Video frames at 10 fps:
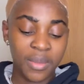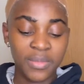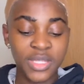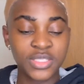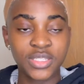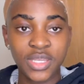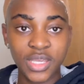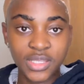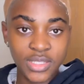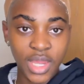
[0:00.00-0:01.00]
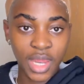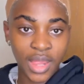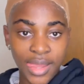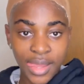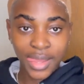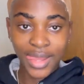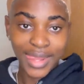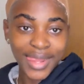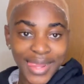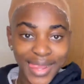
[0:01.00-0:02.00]
That's me dancing or
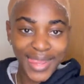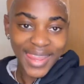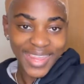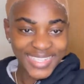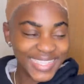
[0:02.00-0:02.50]
whatever that was.